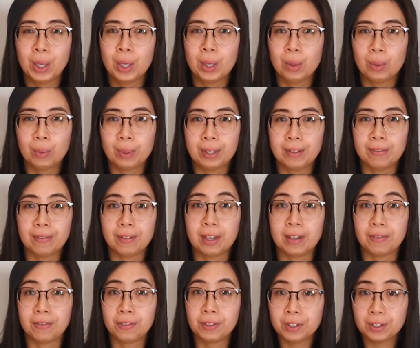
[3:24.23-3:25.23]
with a
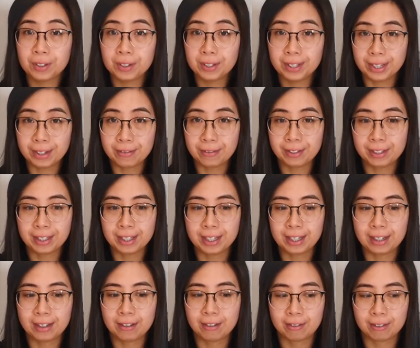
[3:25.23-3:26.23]
few different
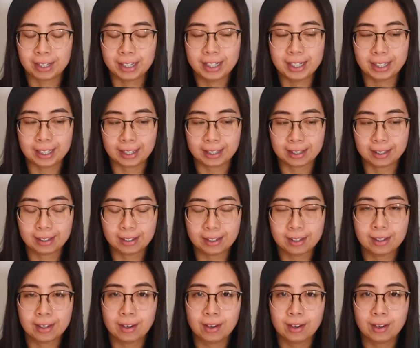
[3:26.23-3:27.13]
ingredients.